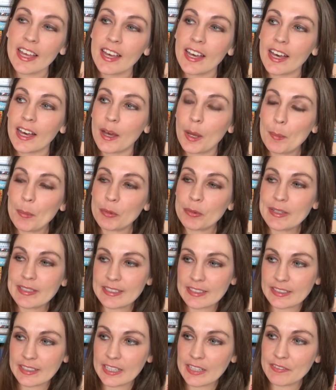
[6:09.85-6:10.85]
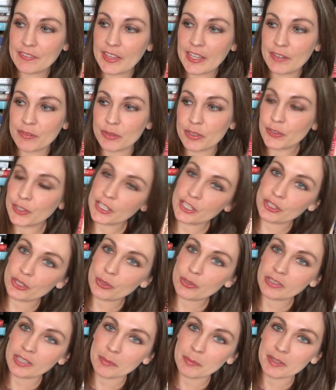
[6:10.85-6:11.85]
Um, recently, they've
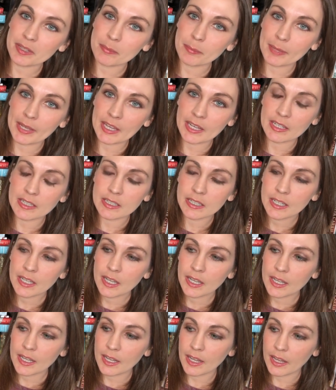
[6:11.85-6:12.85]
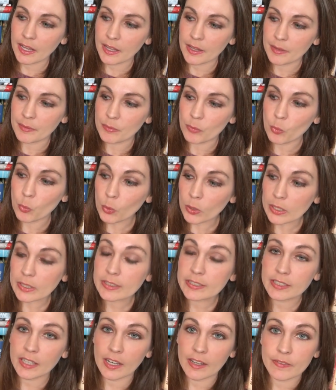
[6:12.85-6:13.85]
reissued some of the main uh,
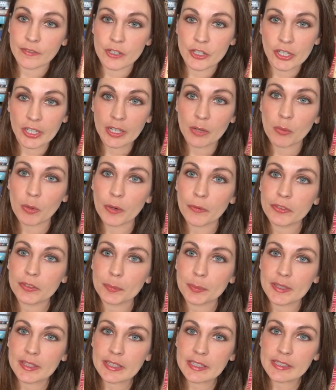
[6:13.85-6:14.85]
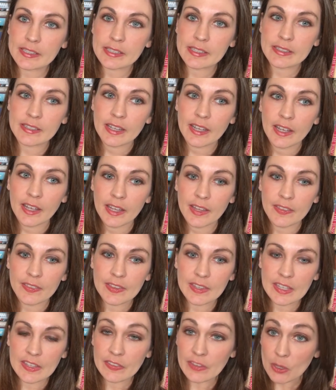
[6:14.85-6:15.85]
works of Virginia Woolf's, but this is
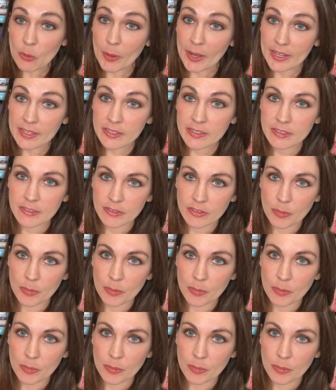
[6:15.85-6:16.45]
the in the U.S.